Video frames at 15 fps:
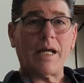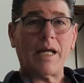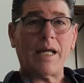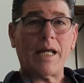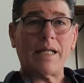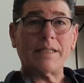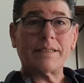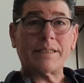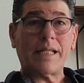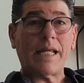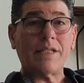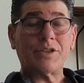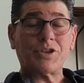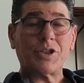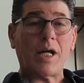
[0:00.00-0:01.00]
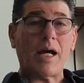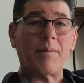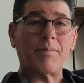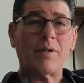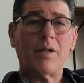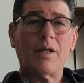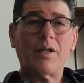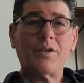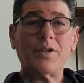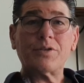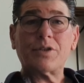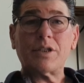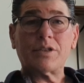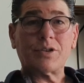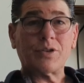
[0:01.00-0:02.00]
I had a skate shop.
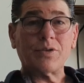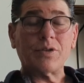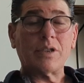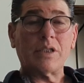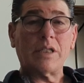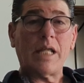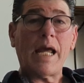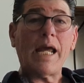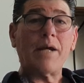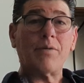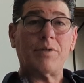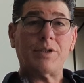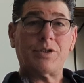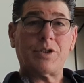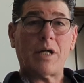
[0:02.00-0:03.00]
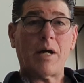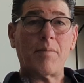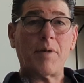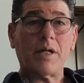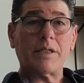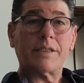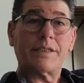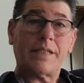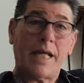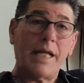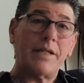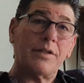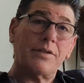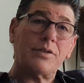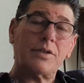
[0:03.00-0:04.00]
There's a certain language among
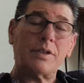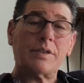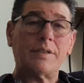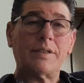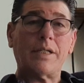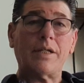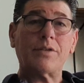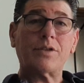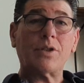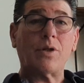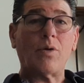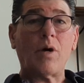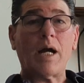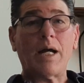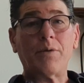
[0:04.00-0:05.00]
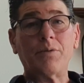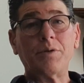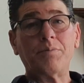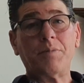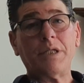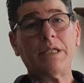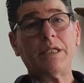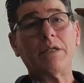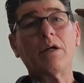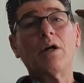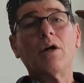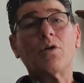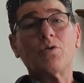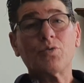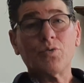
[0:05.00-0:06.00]
skaters, isn't there? So I would be
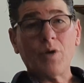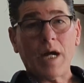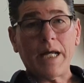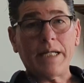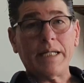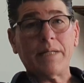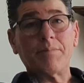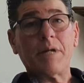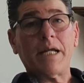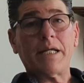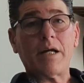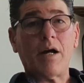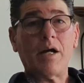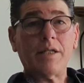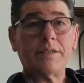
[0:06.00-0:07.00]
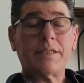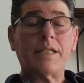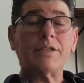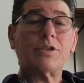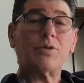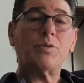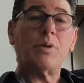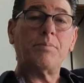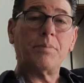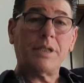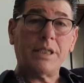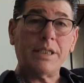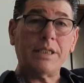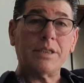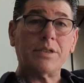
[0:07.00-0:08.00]
writing my content to
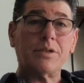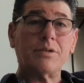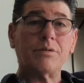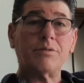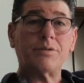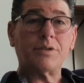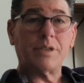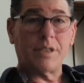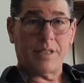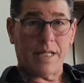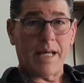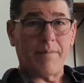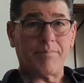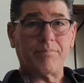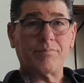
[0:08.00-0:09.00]
appeal to them.